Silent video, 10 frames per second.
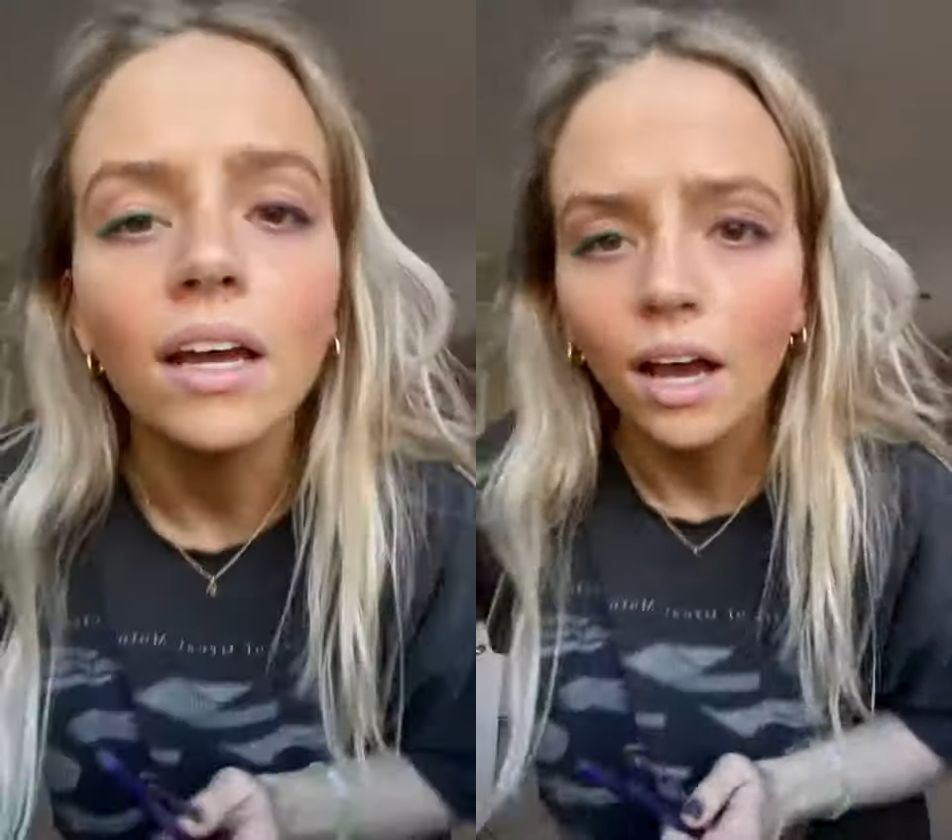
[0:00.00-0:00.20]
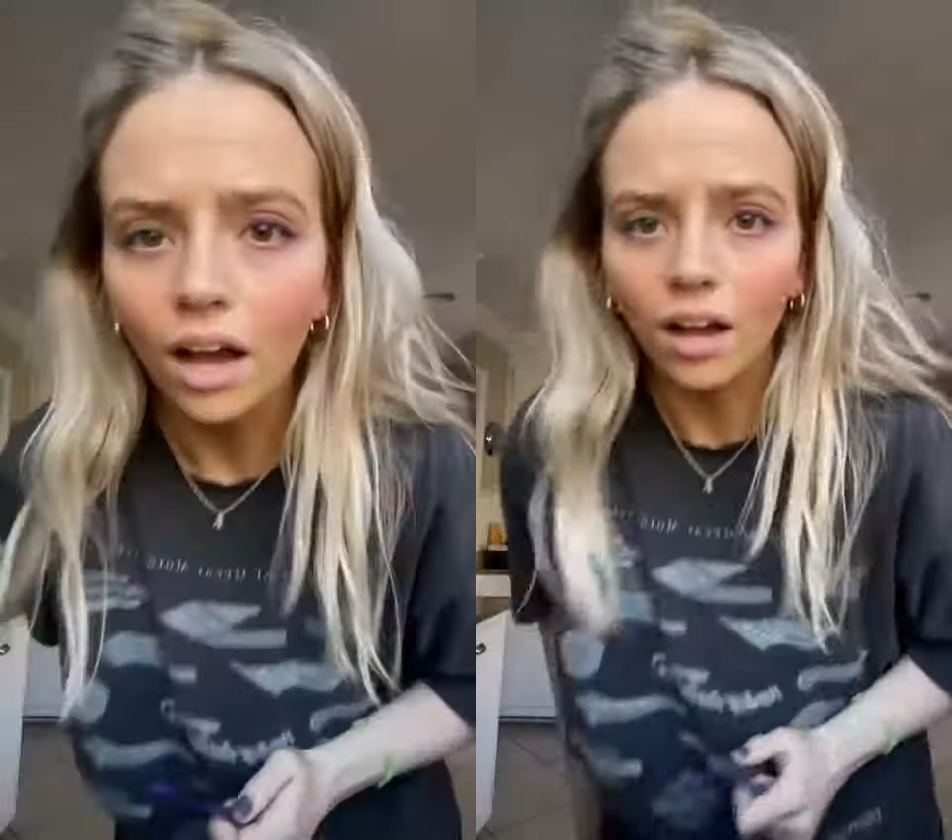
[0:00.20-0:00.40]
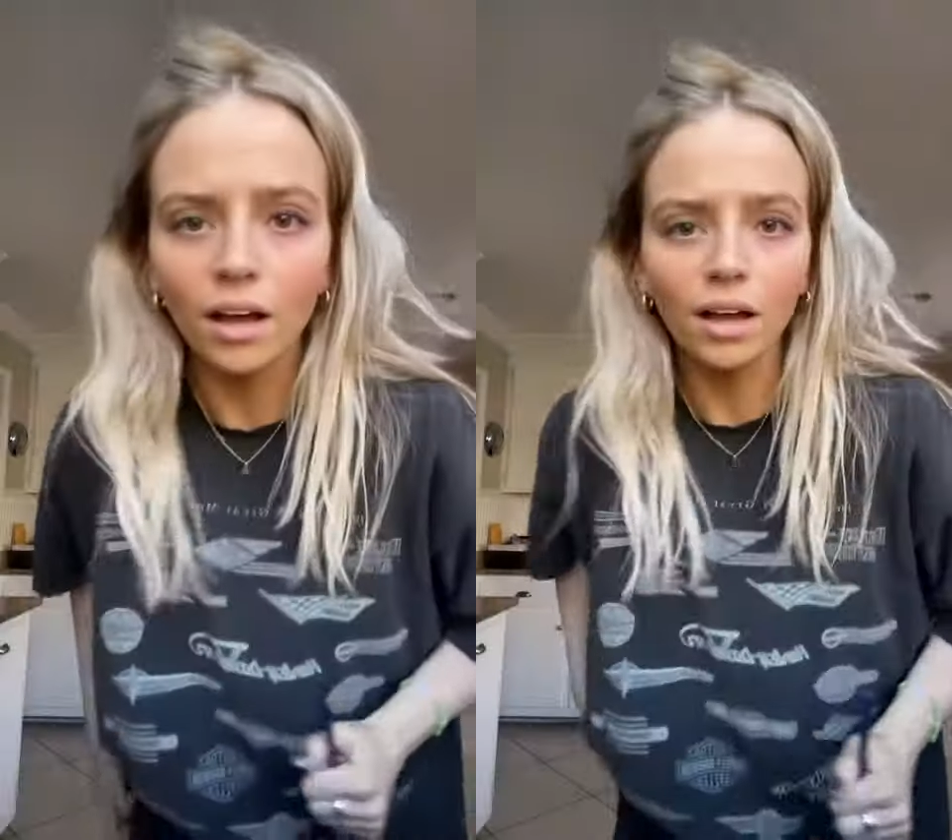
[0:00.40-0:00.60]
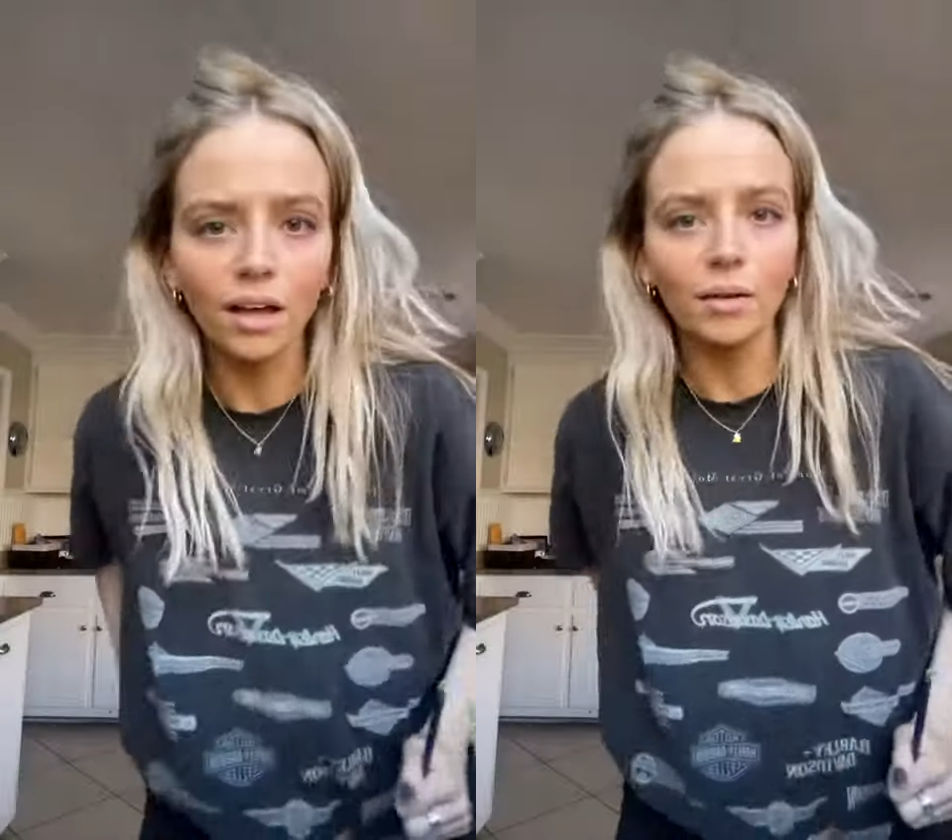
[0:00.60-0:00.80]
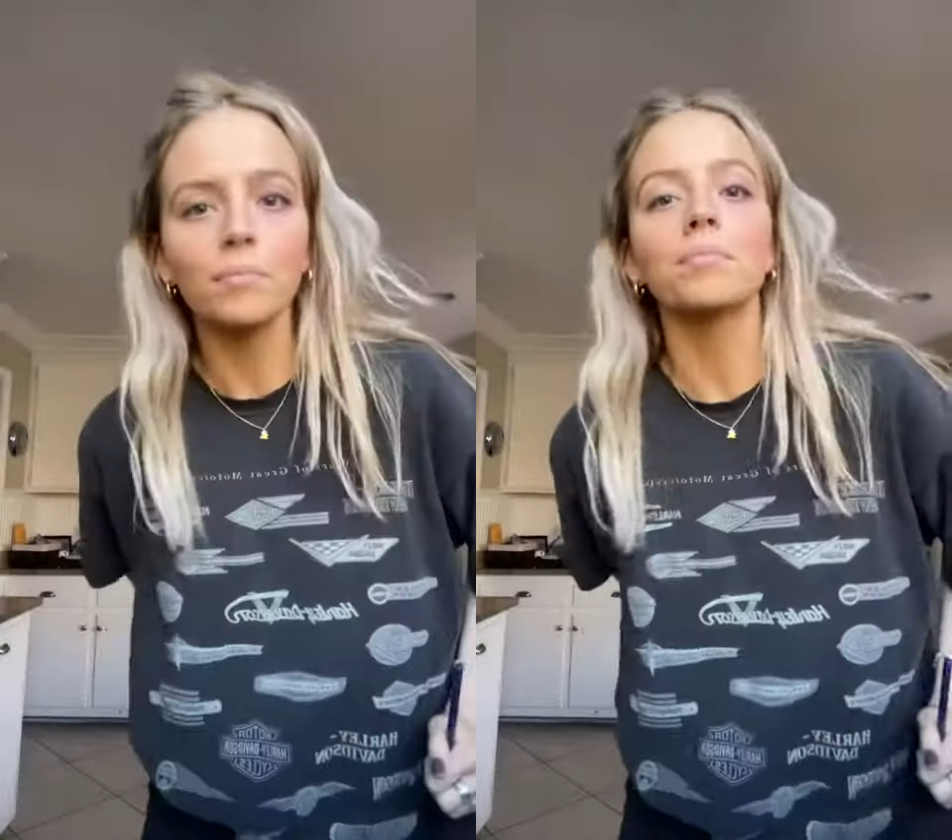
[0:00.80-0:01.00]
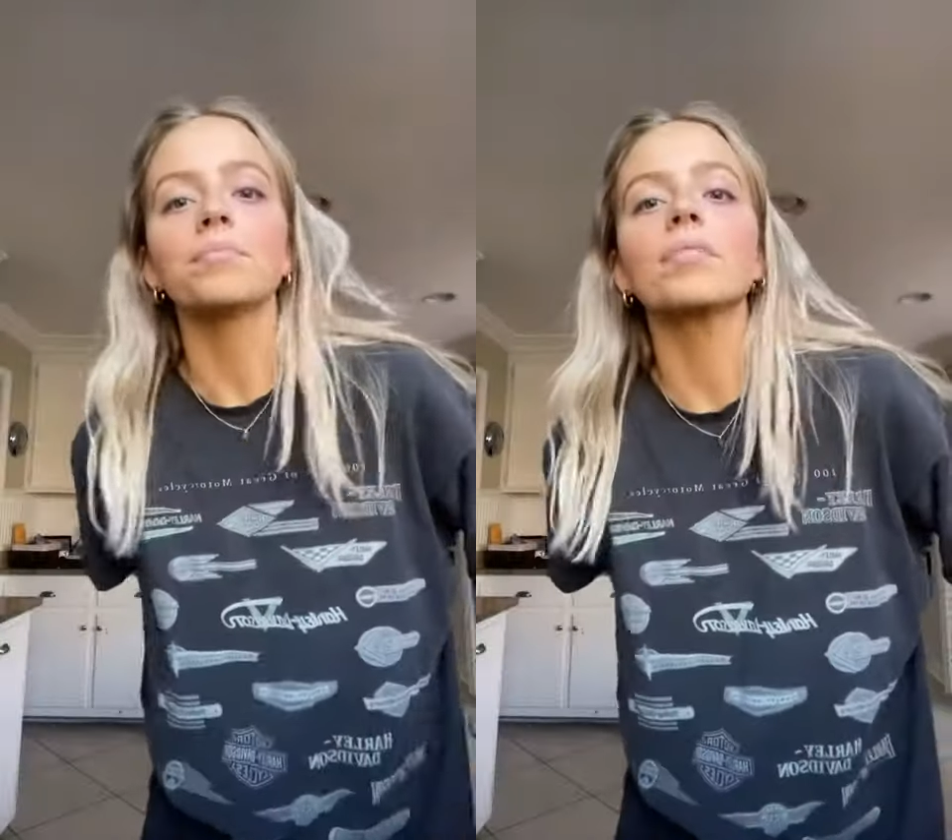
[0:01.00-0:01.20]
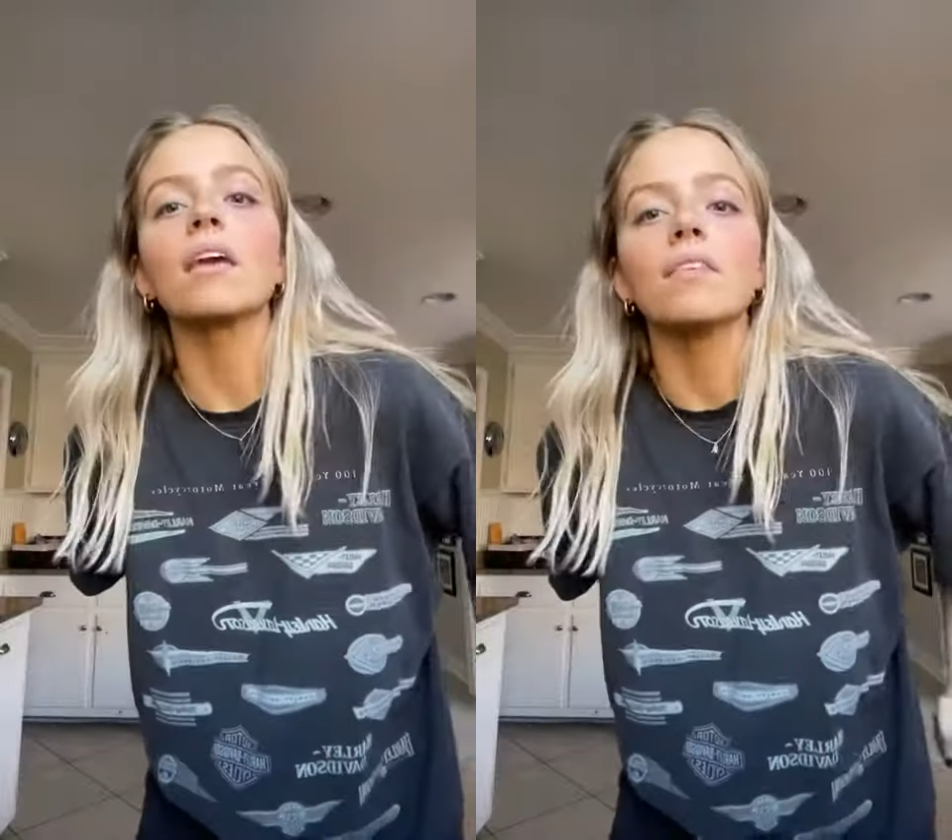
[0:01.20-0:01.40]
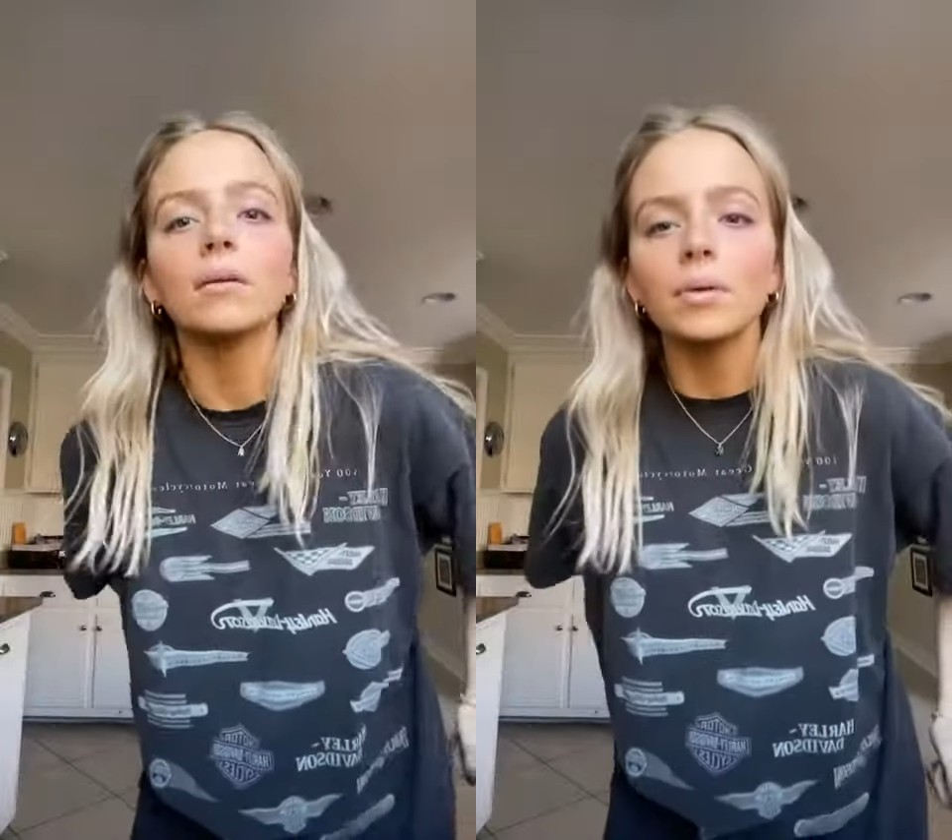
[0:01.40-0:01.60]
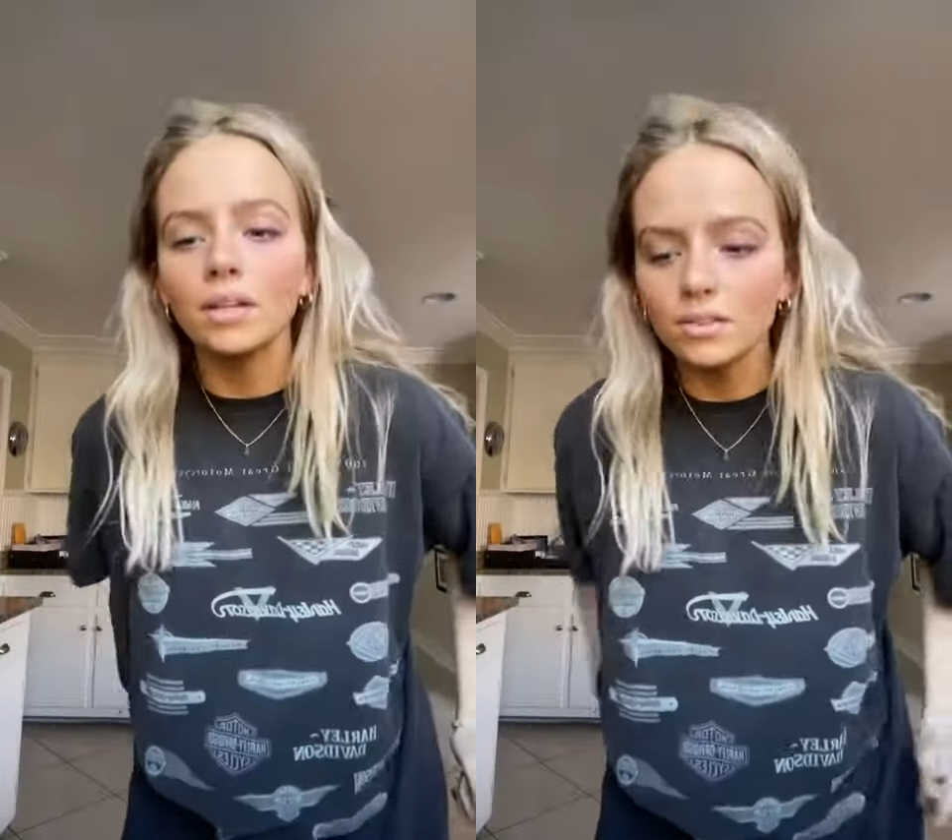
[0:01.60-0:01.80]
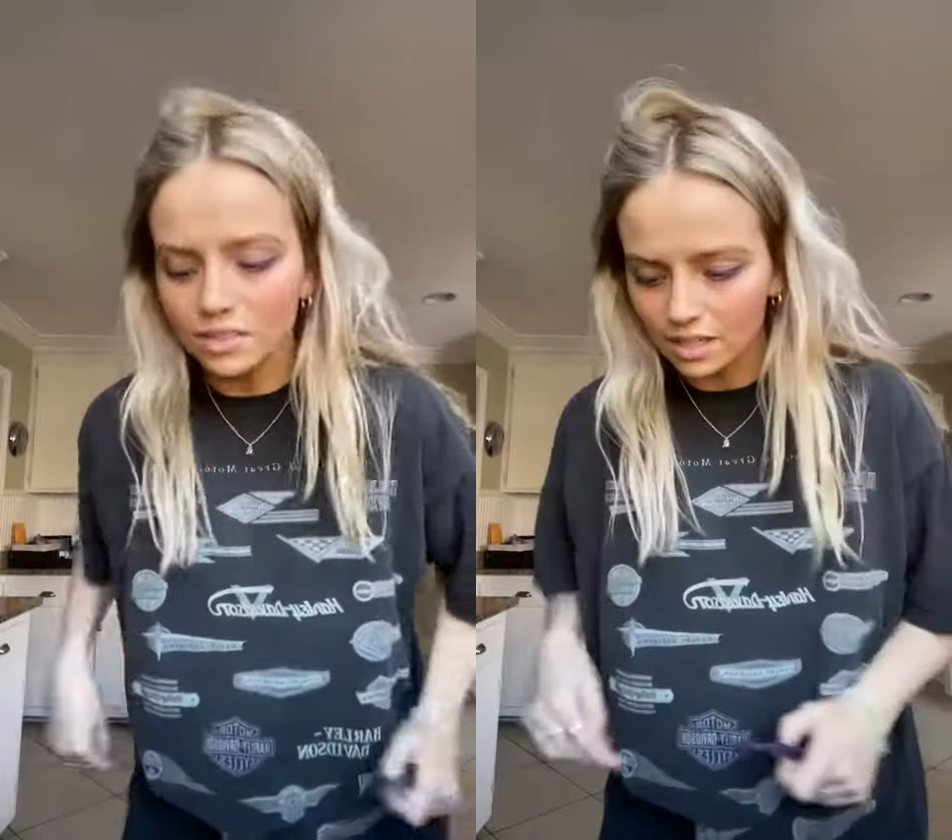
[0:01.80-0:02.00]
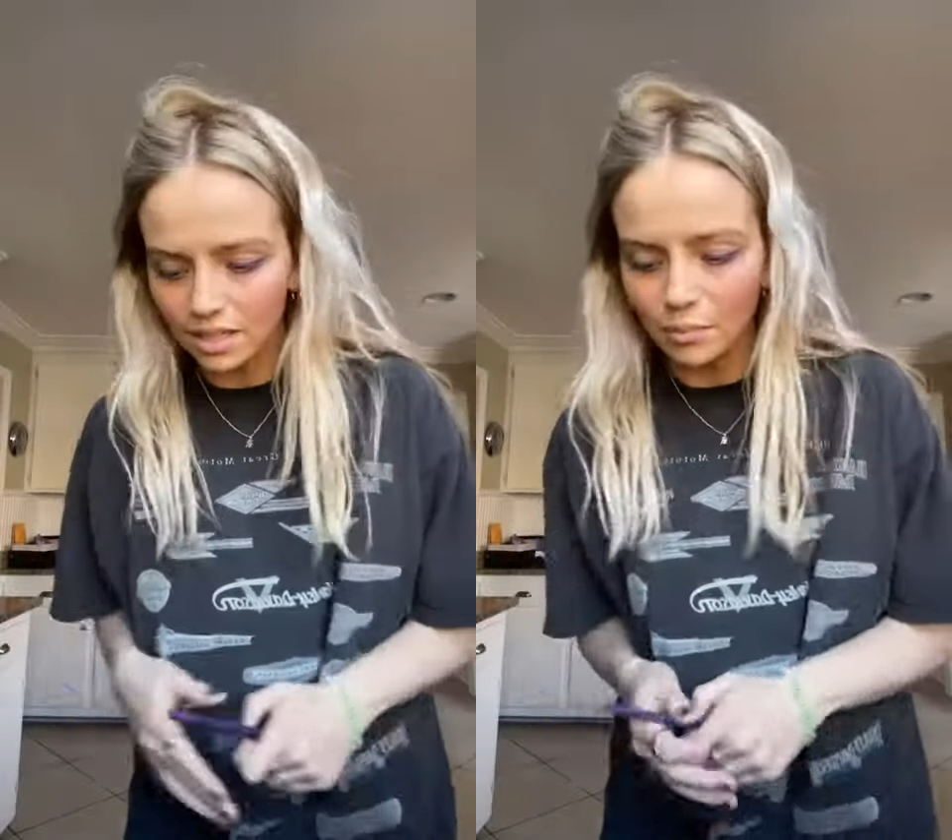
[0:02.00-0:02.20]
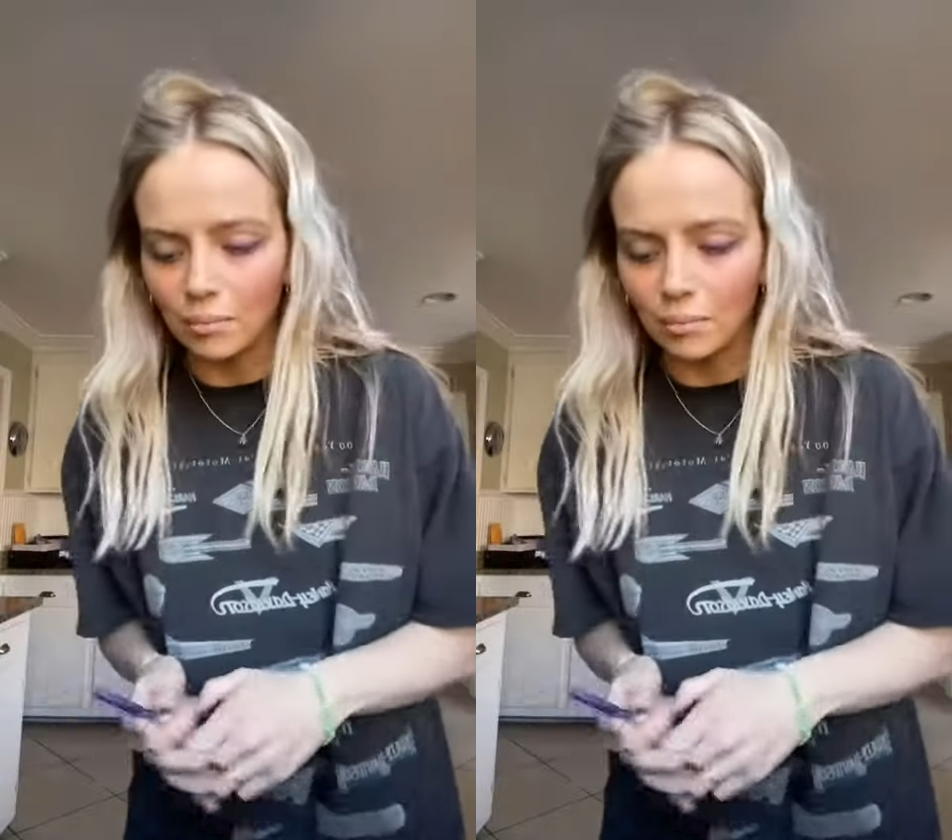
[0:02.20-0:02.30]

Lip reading: If anybody knows anything about